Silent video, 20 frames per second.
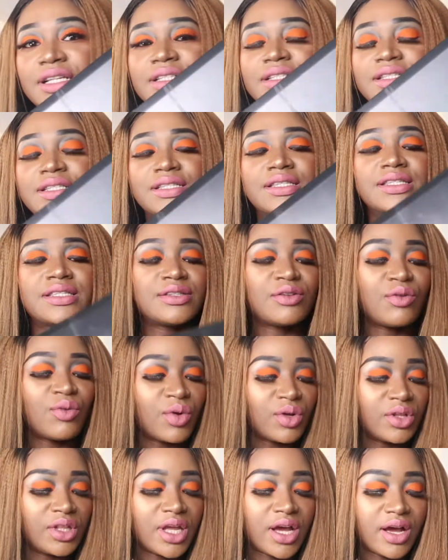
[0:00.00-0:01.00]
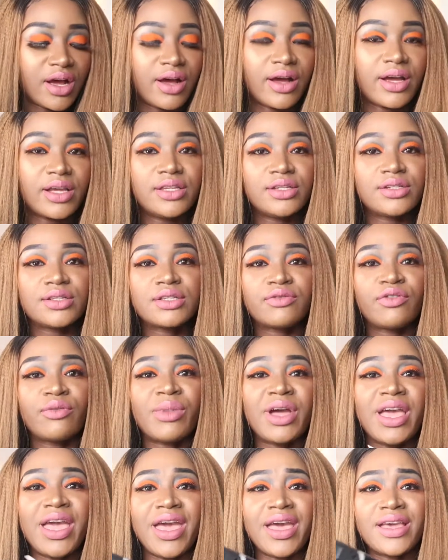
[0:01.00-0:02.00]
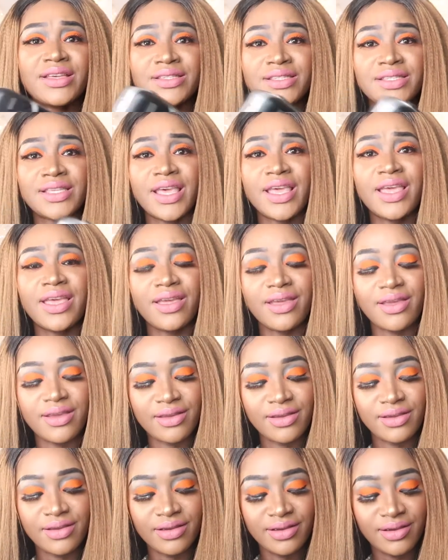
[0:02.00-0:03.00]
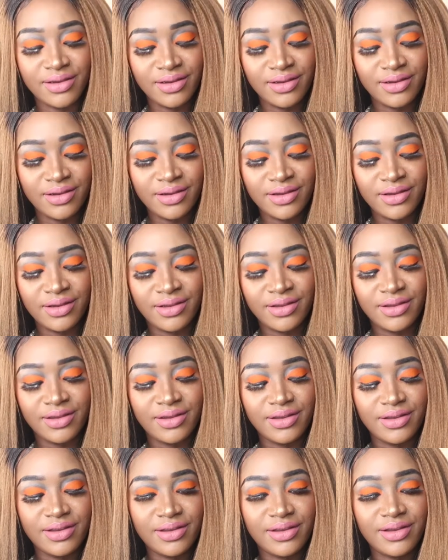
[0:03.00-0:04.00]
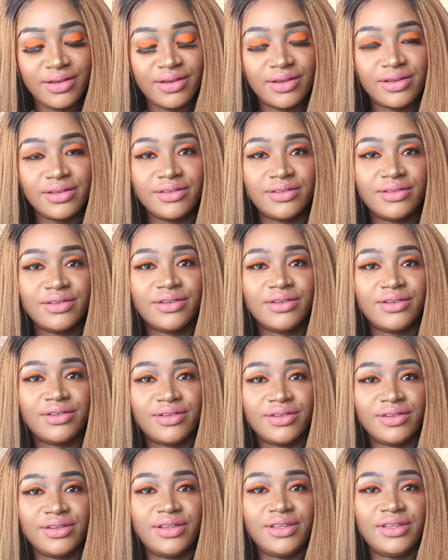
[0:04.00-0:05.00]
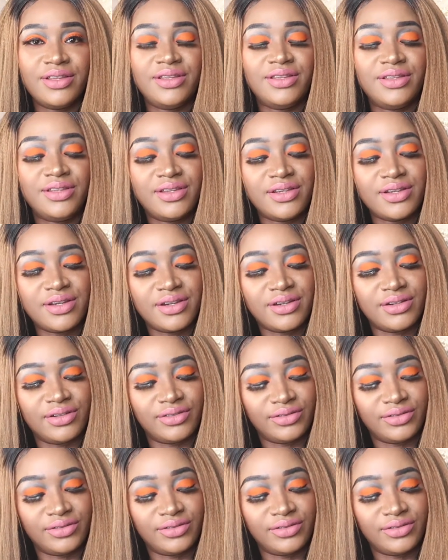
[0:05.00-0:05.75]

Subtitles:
This is the one that I use for my essay, and yeah,